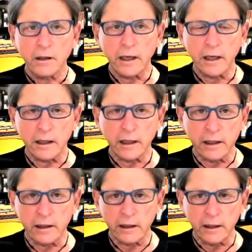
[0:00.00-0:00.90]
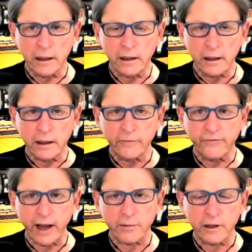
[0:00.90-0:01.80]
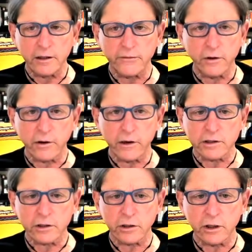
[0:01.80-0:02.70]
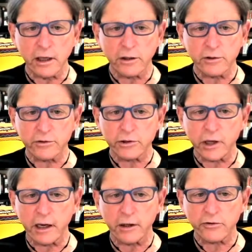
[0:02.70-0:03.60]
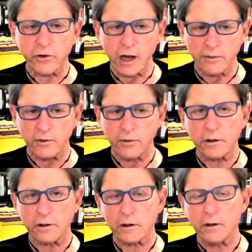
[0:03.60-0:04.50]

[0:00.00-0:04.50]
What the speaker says: In family of origin, inner child trauma work,